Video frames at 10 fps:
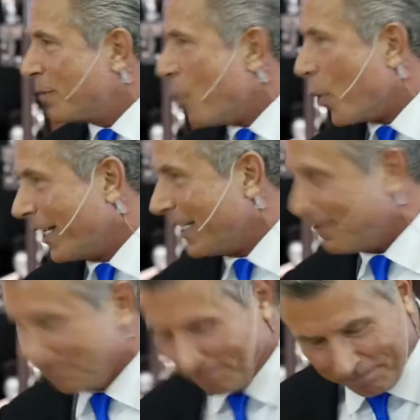
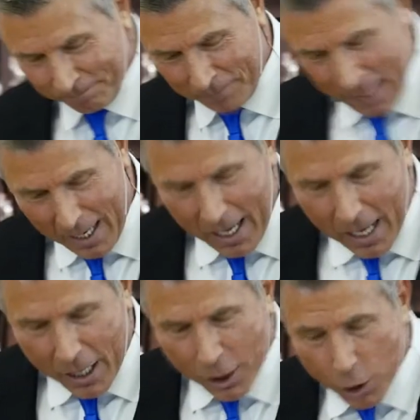morning.
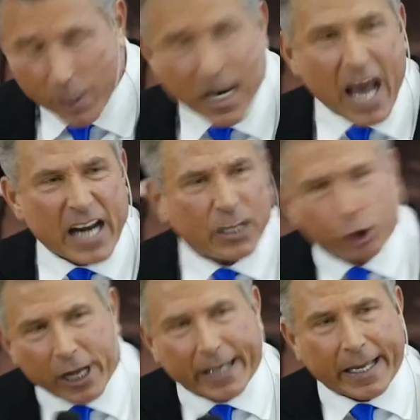You are not a
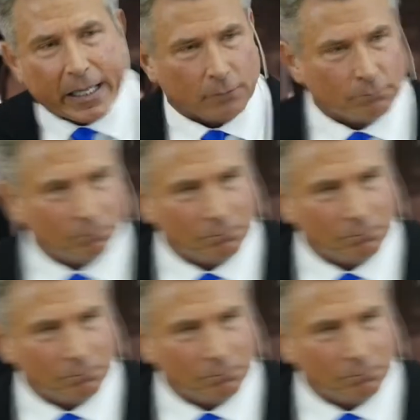chicken.